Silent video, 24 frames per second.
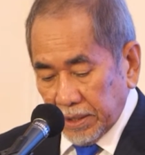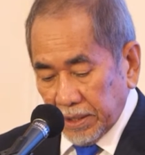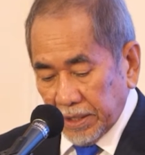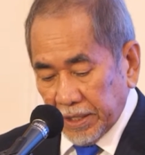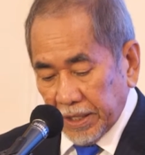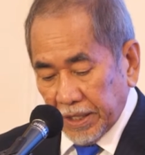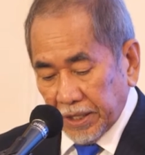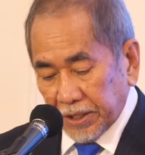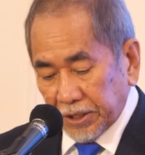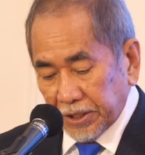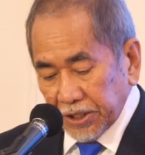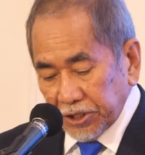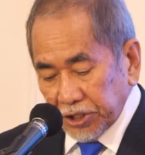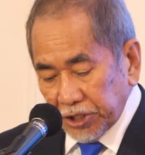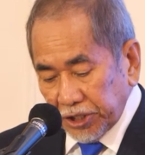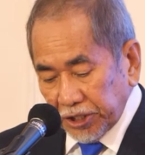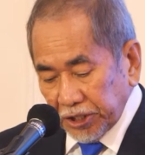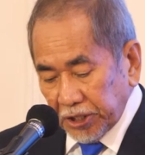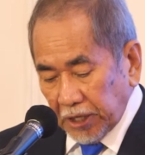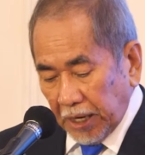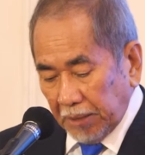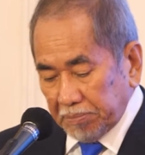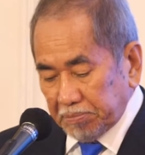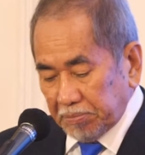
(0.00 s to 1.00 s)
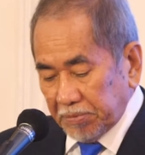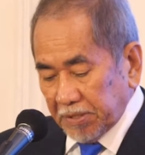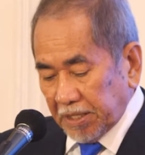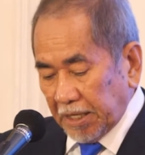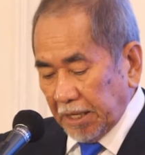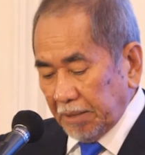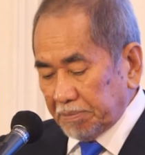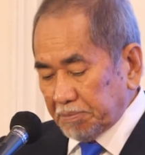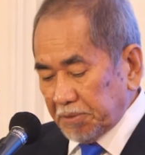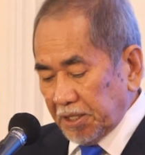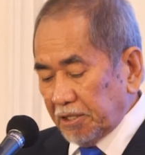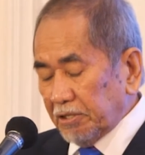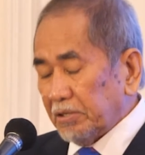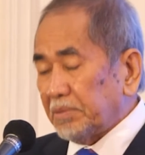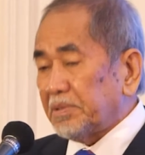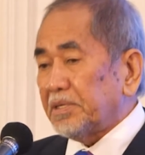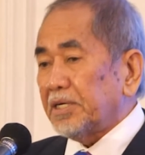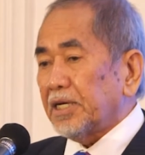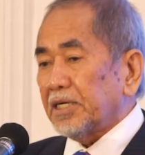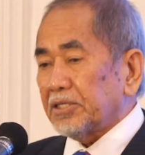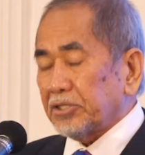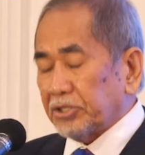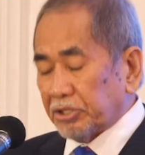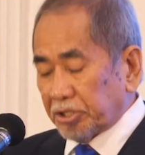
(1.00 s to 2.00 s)
The industrial captain of
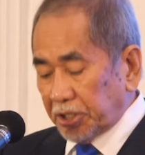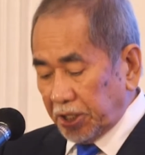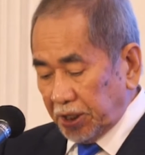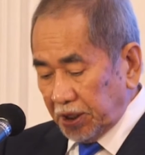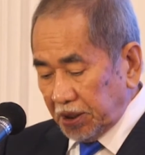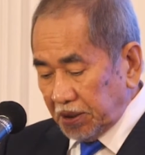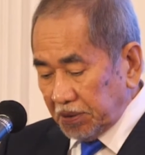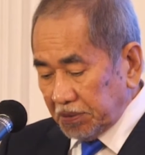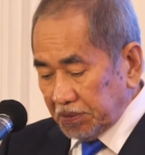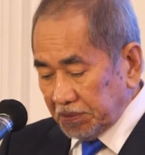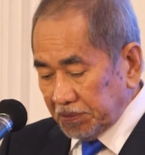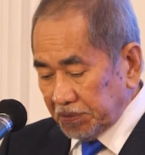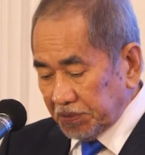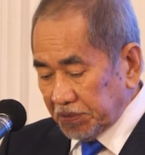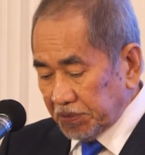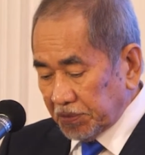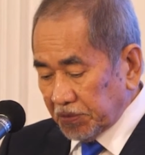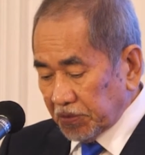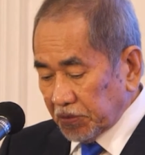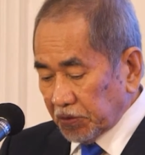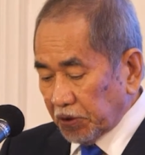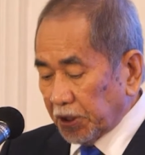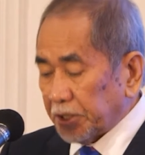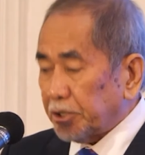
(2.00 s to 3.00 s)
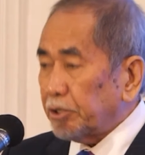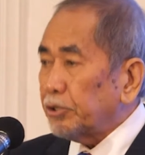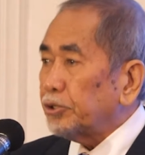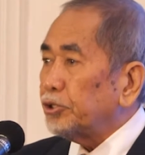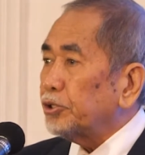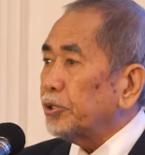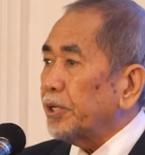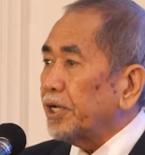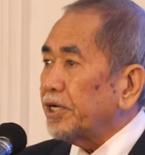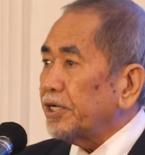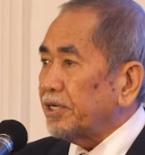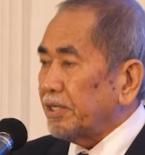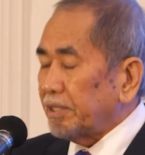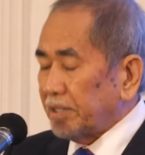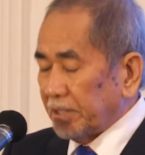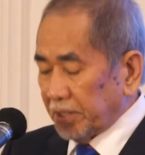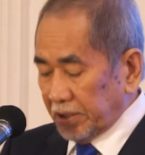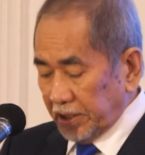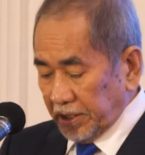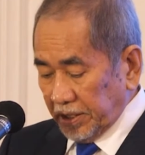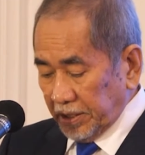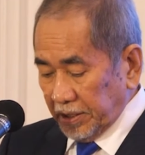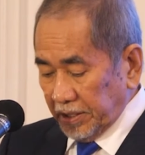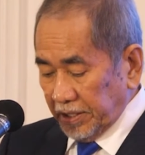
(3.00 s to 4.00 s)
industry were to join in,
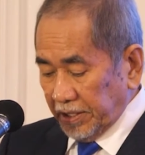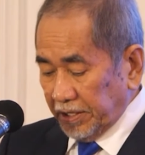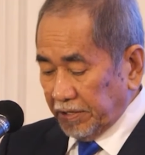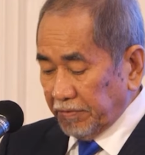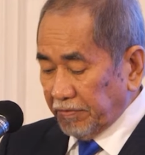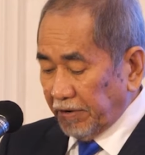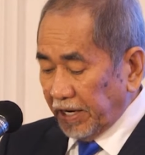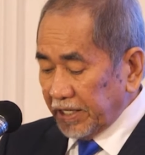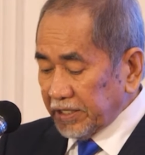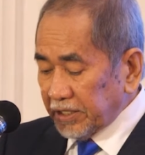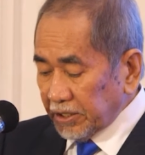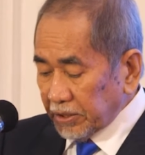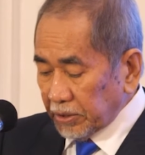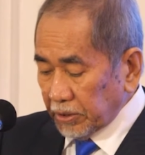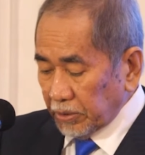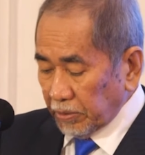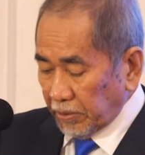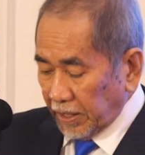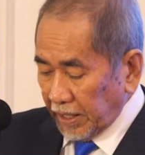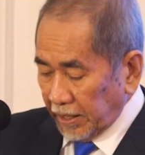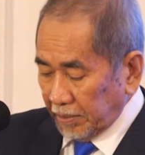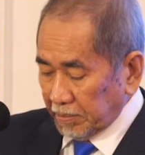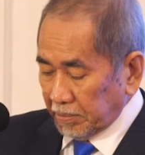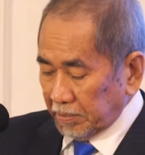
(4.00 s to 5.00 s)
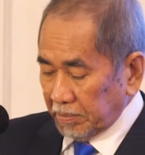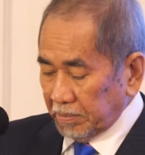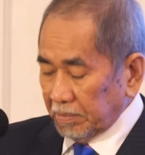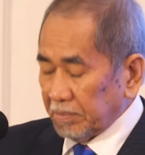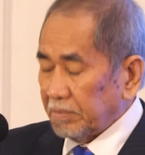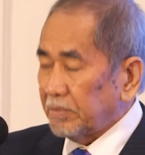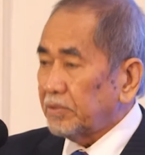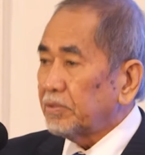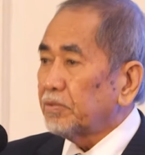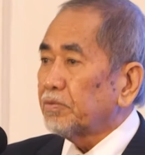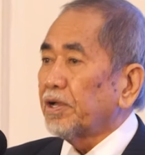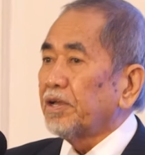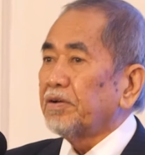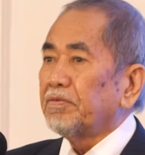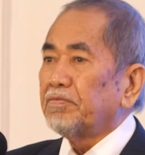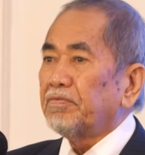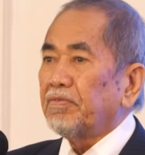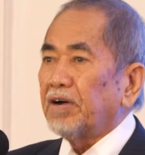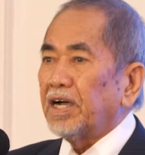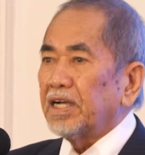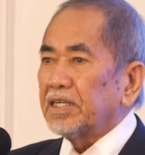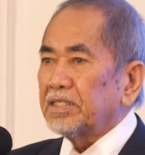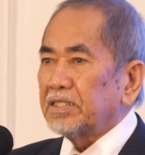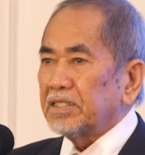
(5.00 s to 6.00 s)
invited to come to
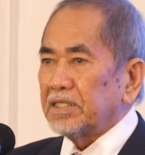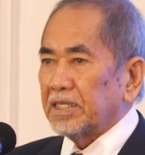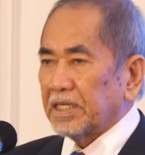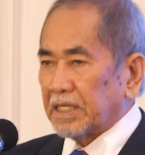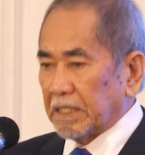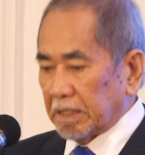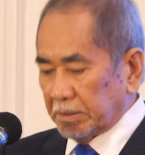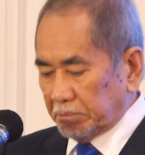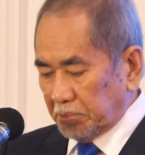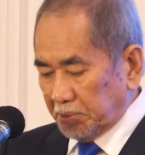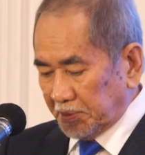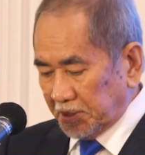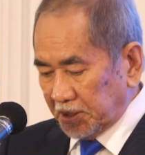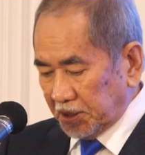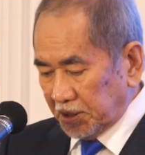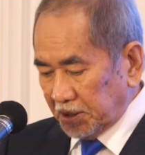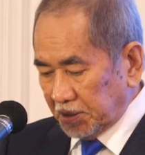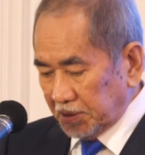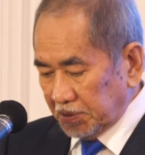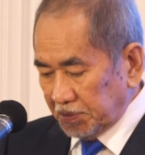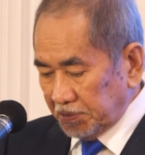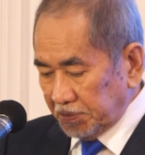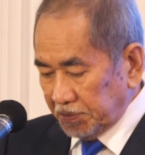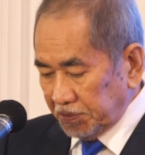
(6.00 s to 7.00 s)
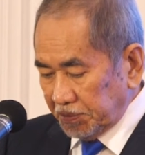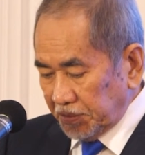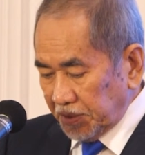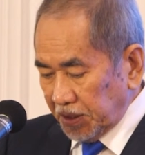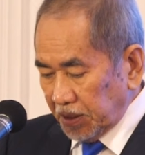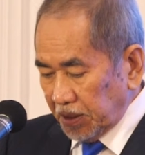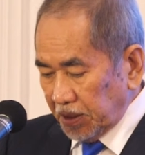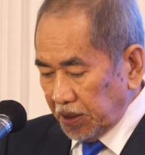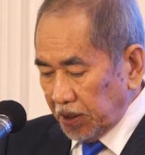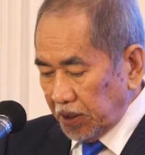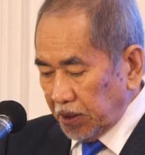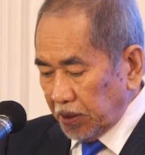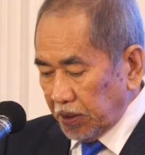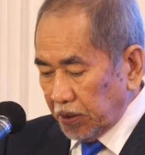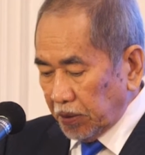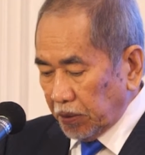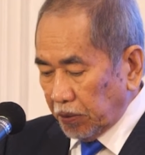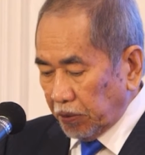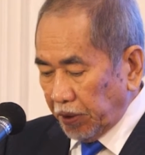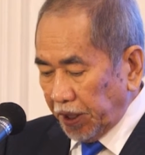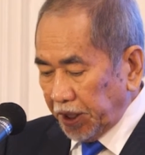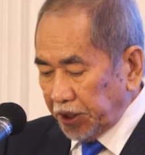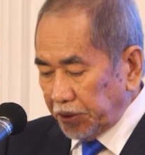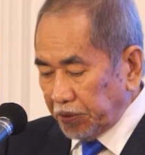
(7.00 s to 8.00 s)
advise the government.
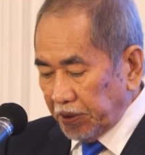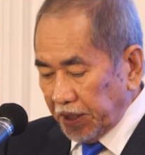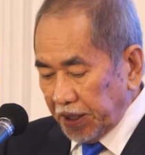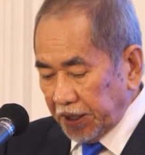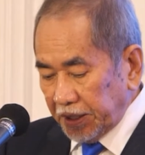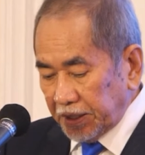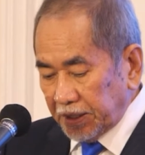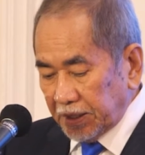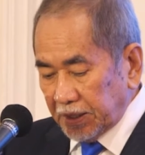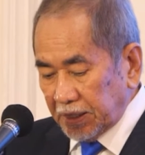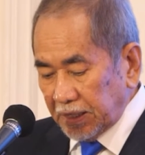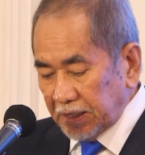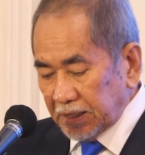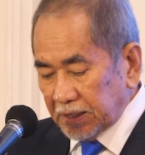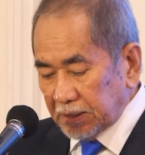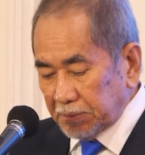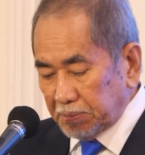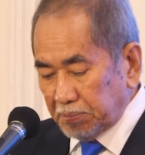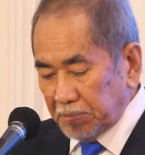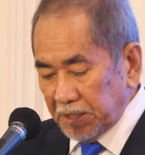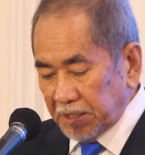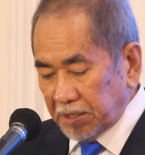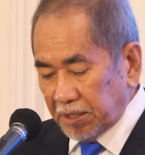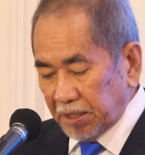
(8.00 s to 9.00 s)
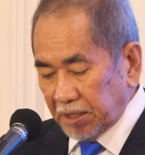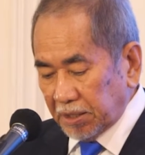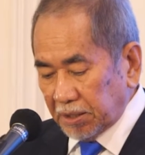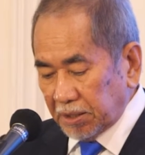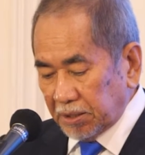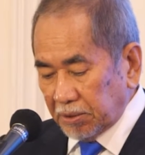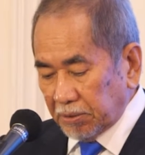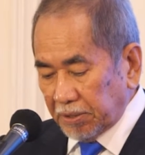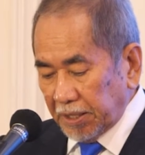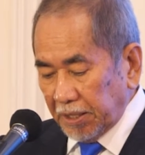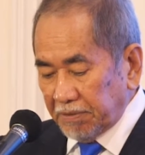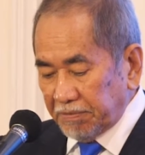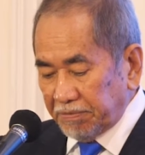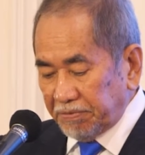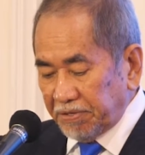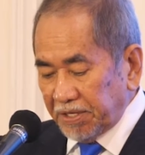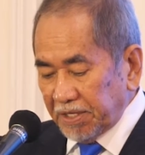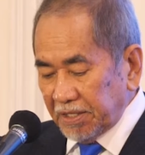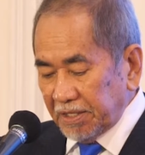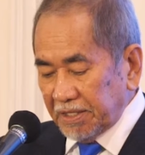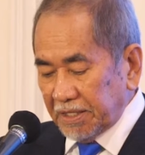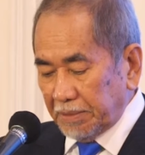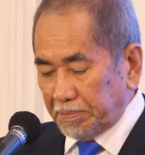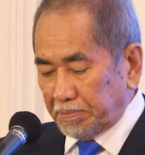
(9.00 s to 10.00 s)
When you are in this meeting, you can
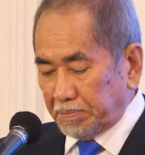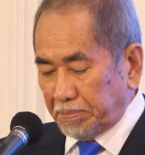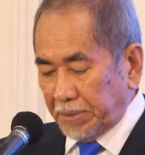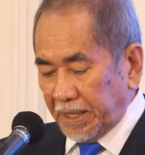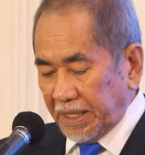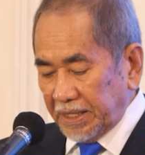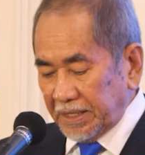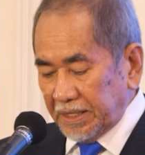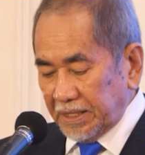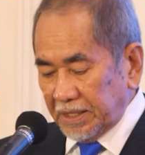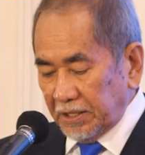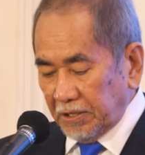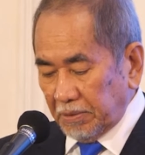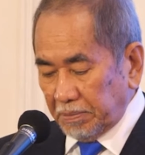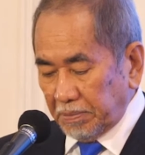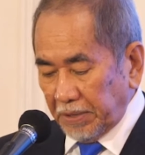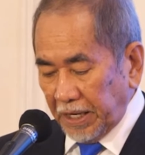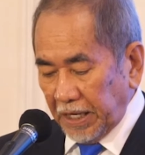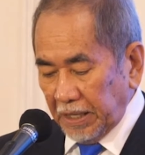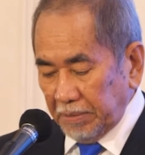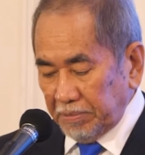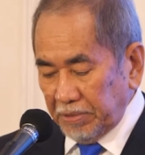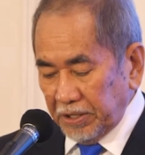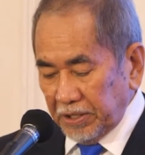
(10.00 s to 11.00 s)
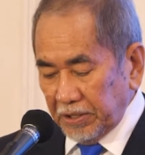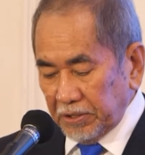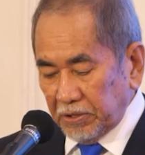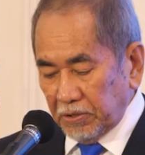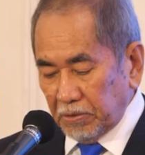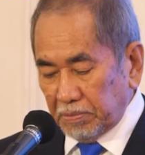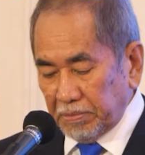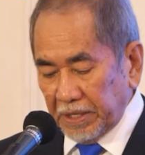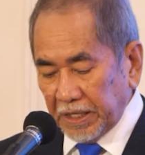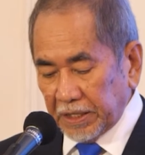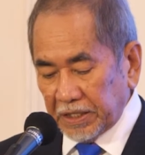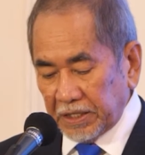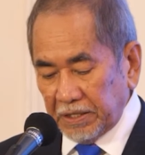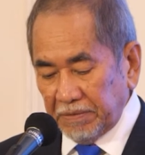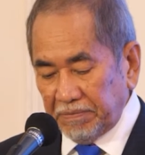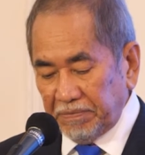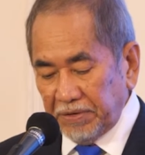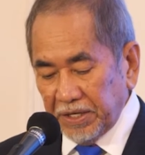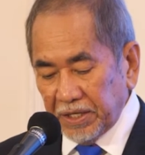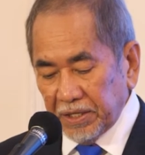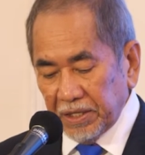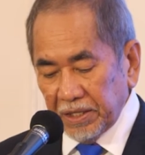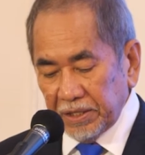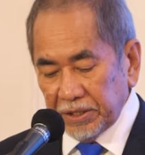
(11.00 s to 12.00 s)
feel the burden of having to make
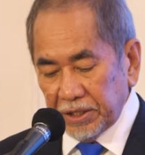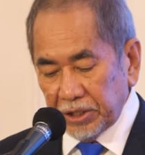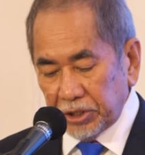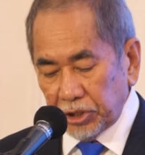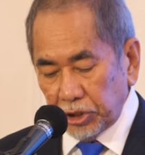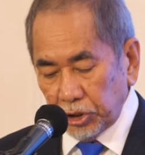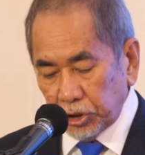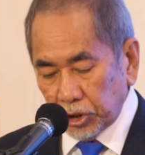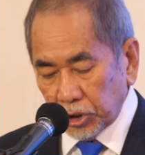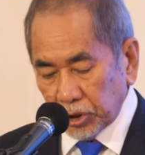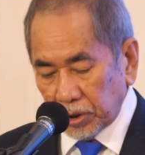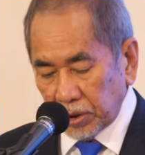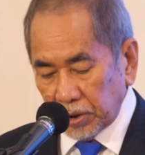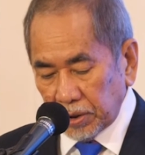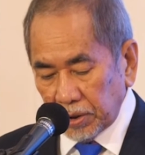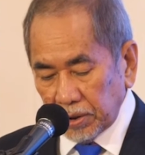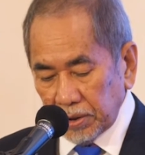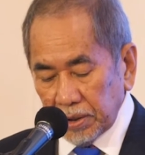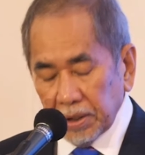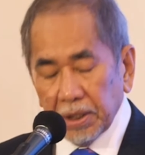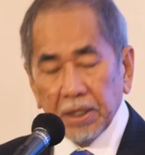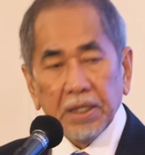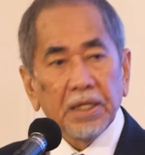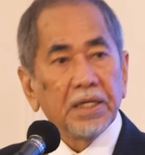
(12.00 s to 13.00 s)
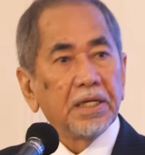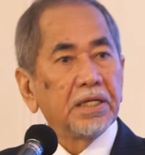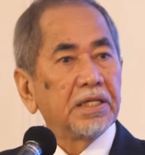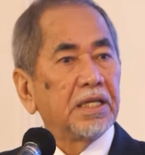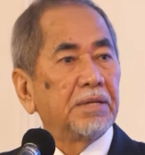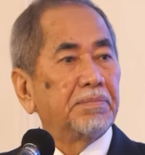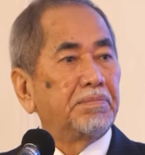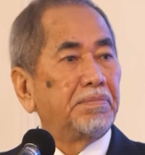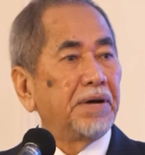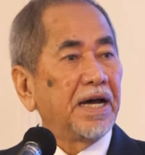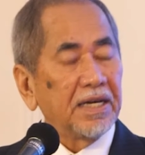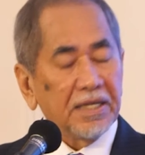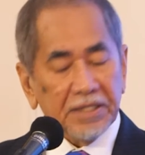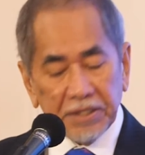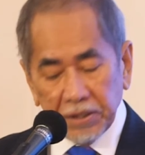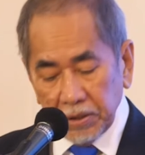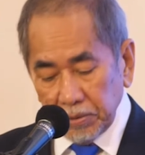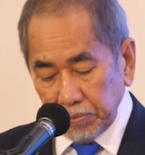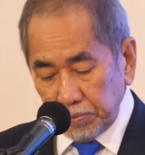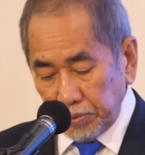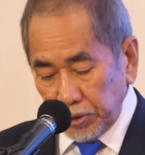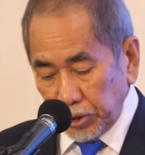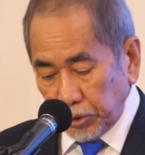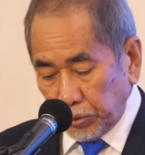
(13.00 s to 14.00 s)
difficult decisions, the
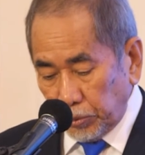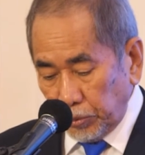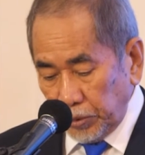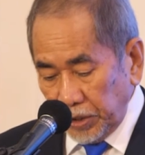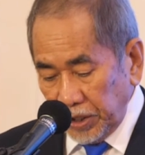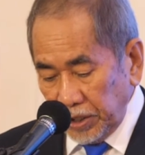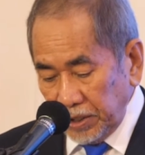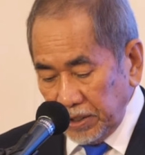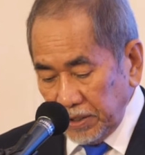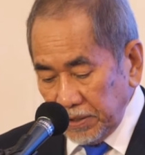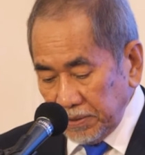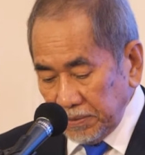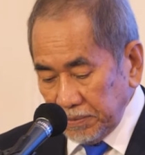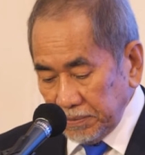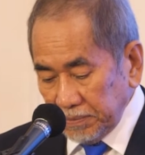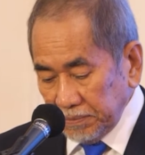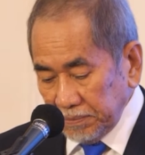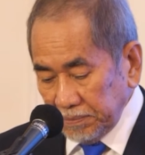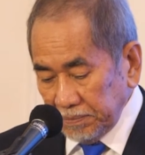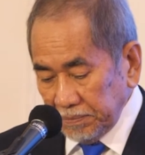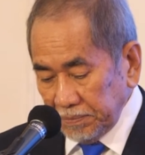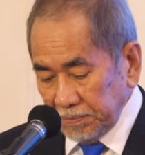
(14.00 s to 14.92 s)
balance between